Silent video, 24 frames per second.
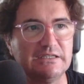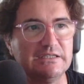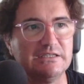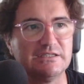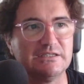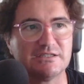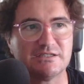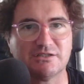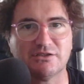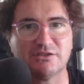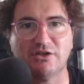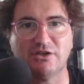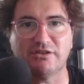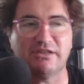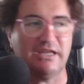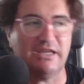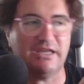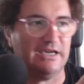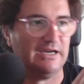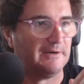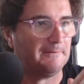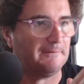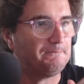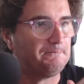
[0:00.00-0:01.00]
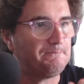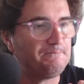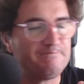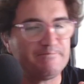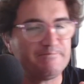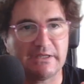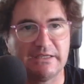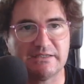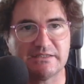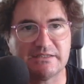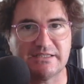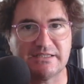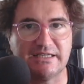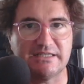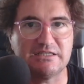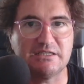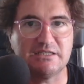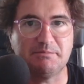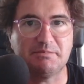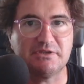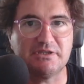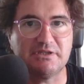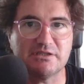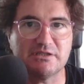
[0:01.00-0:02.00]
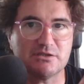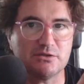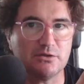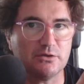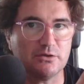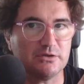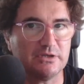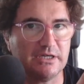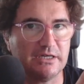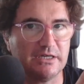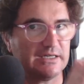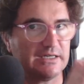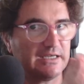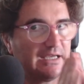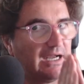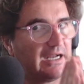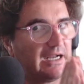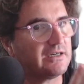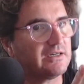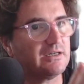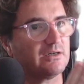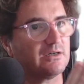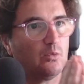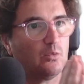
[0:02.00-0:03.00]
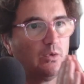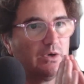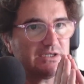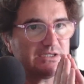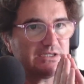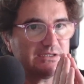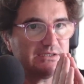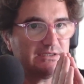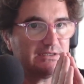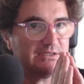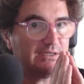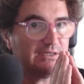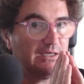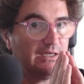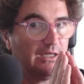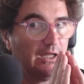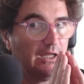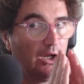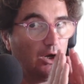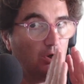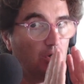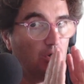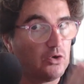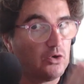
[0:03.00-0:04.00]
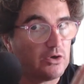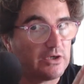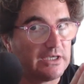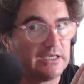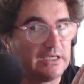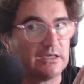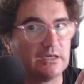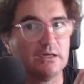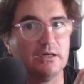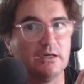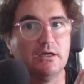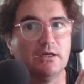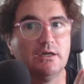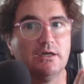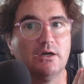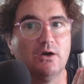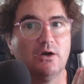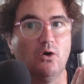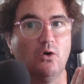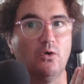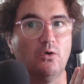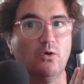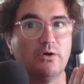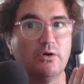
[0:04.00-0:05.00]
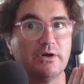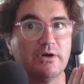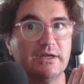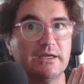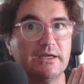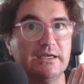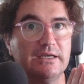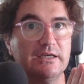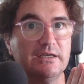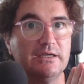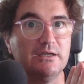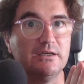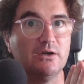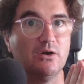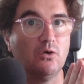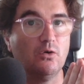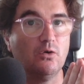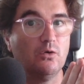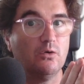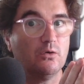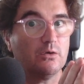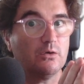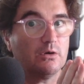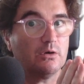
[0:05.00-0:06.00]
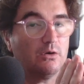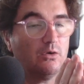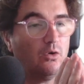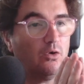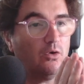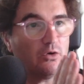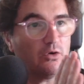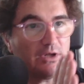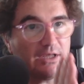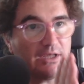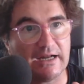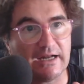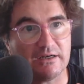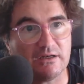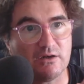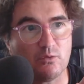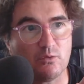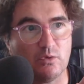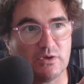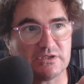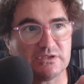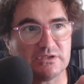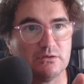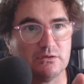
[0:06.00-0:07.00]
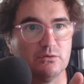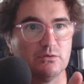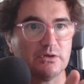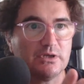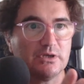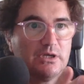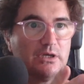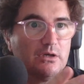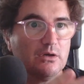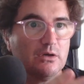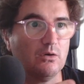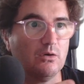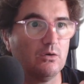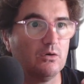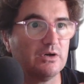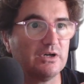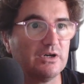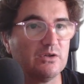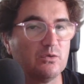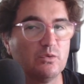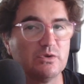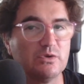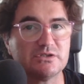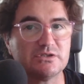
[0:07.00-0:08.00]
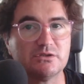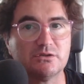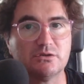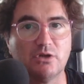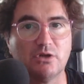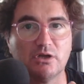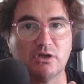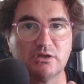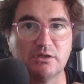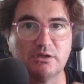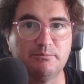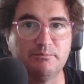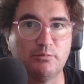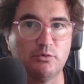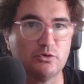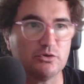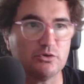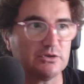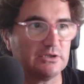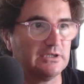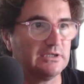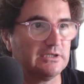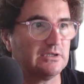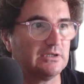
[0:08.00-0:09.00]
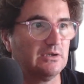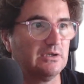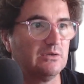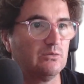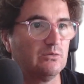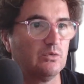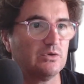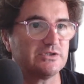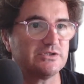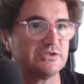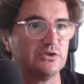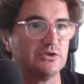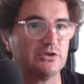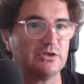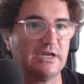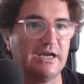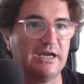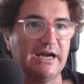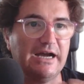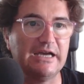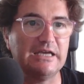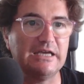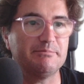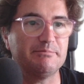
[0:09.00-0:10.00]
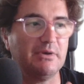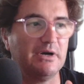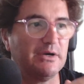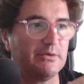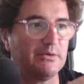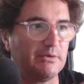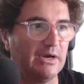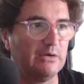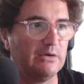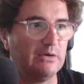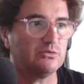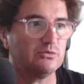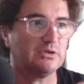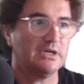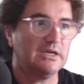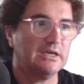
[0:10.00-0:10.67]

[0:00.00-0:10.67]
is not there. ChatGPT is not there. Gartner wasn't looking, or Gartner wasn't looking, or it was not important, it was not hype around